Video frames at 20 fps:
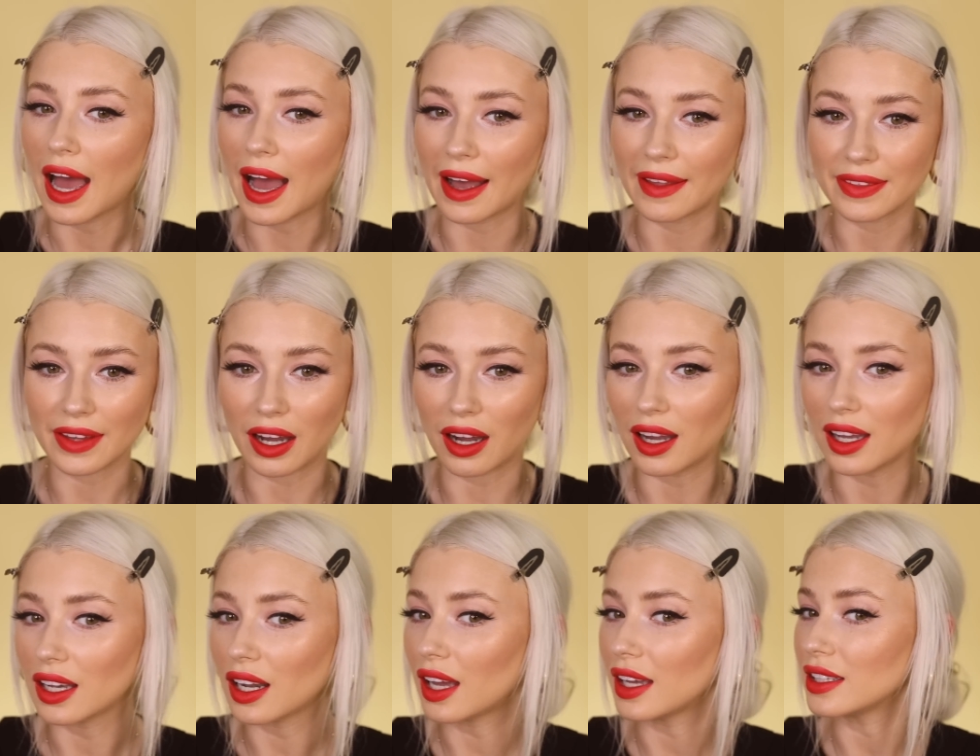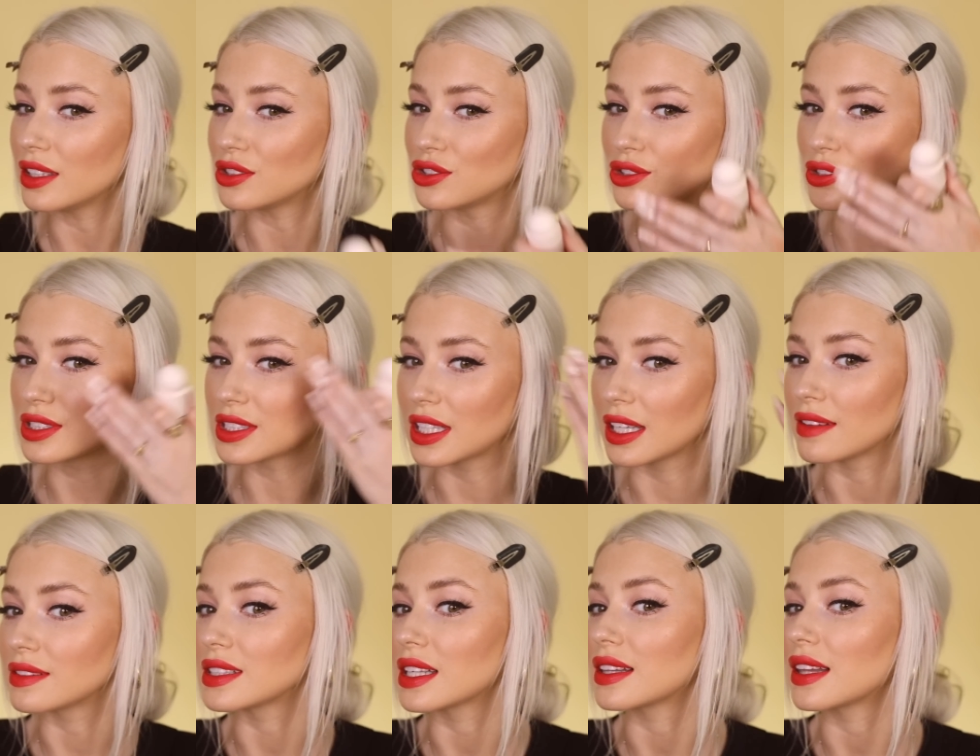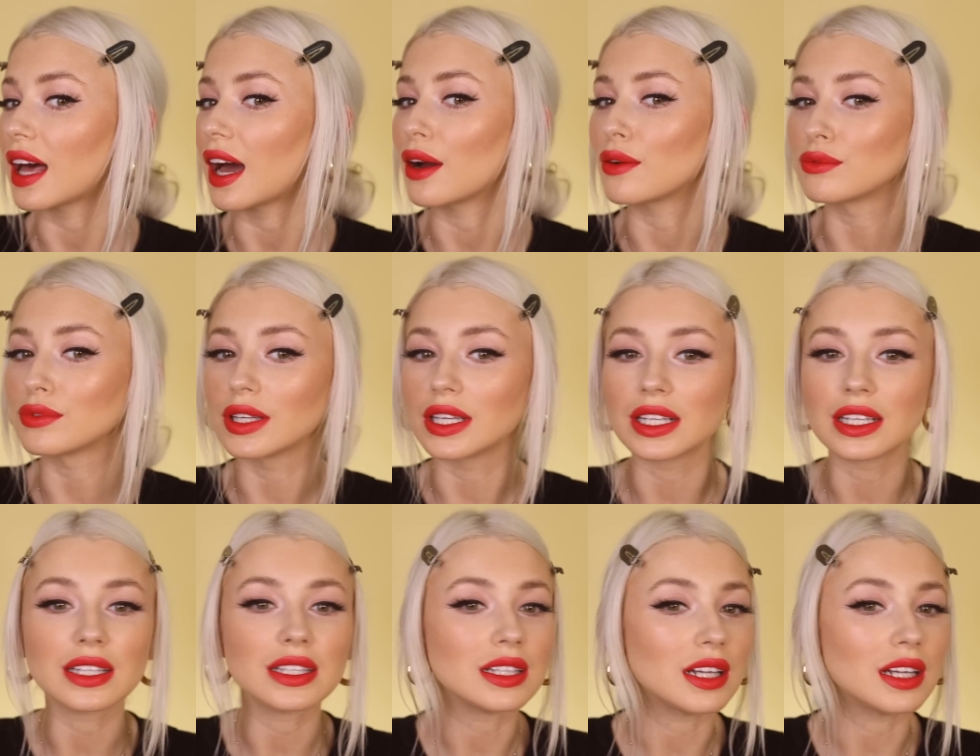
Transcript: And the highlight just gives it that really